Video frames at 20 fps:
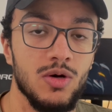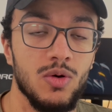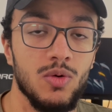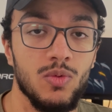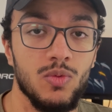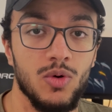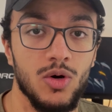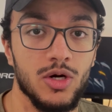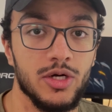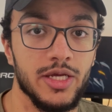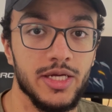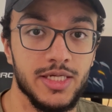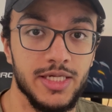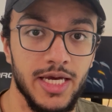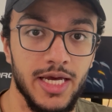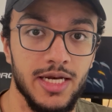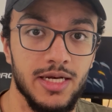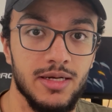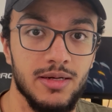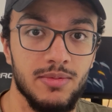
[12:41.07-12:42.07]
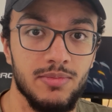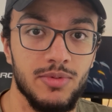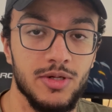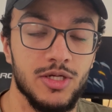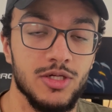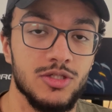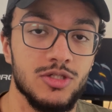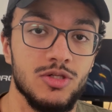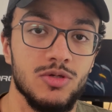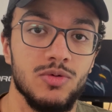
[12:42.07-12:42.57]
walk again,
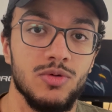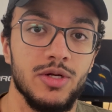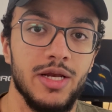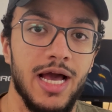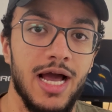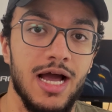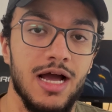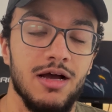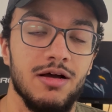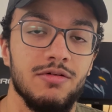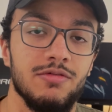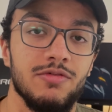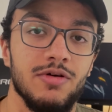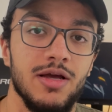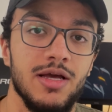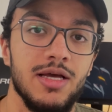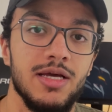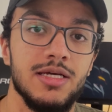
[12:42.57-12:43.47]
because you would have